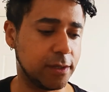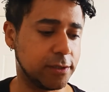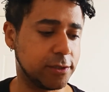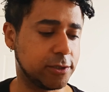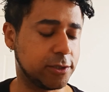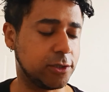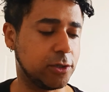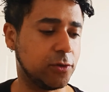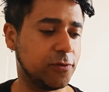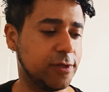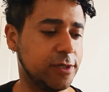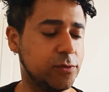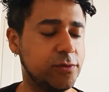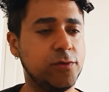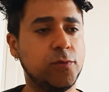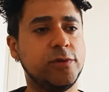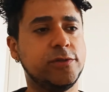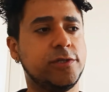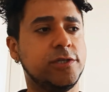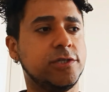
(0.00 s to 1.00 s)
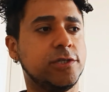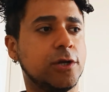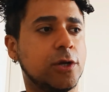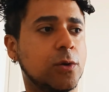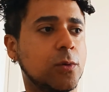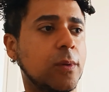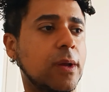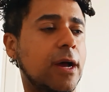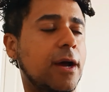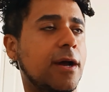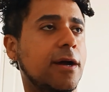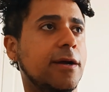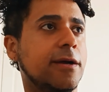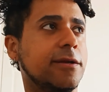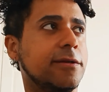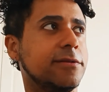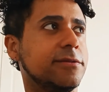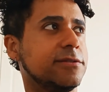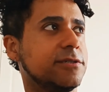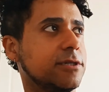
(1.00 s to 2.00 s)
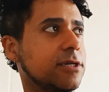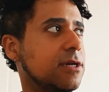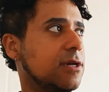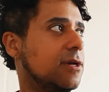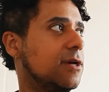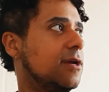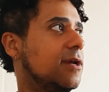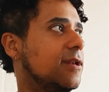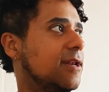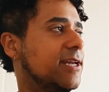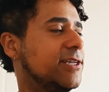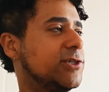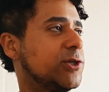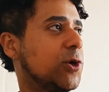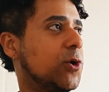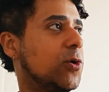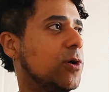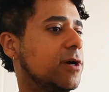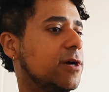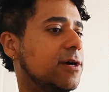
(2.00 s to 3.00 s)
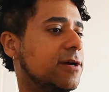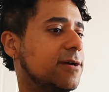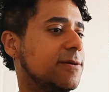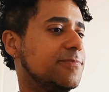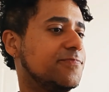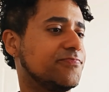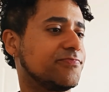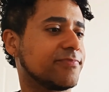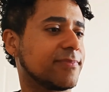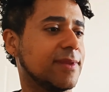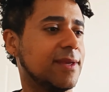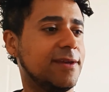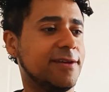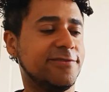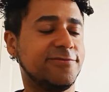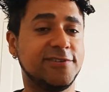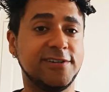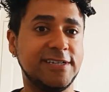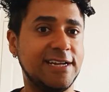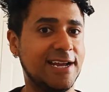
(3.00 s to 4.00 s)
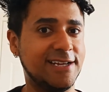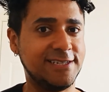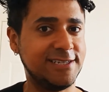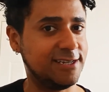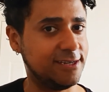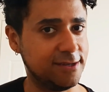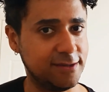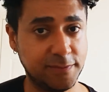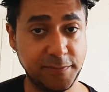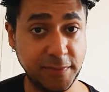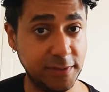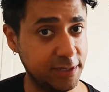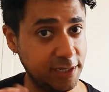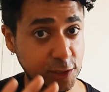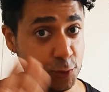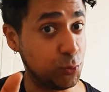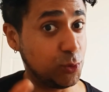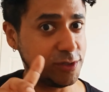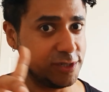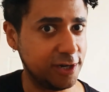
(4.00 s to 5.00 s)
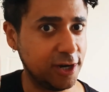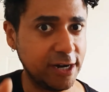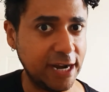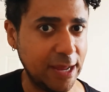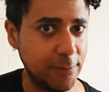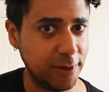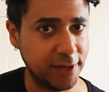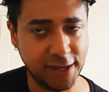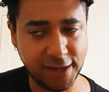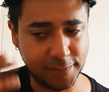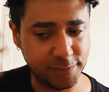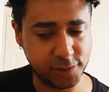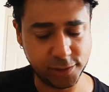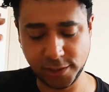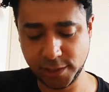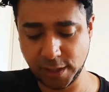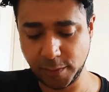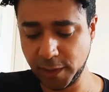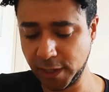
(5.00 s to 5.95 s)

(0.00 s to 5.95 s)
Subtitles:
So there was this girl, and let's call her Vanessa. It wasn't her name, okay, I'm just